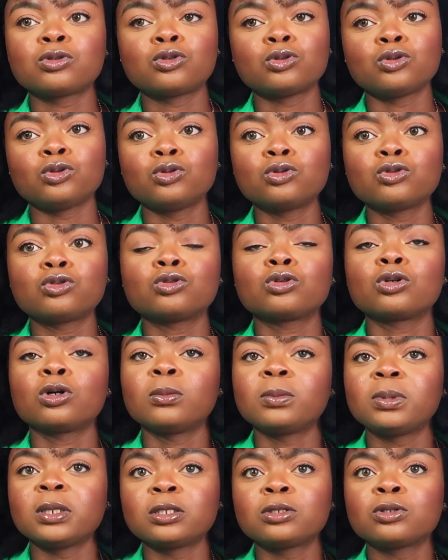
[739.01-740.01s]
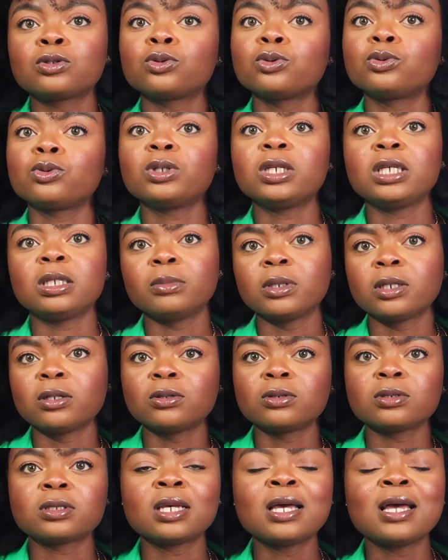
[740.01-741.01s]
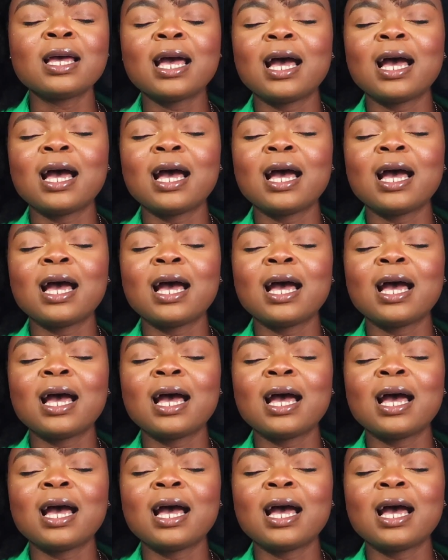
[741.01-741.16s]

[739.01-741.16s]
to you to complete through emails,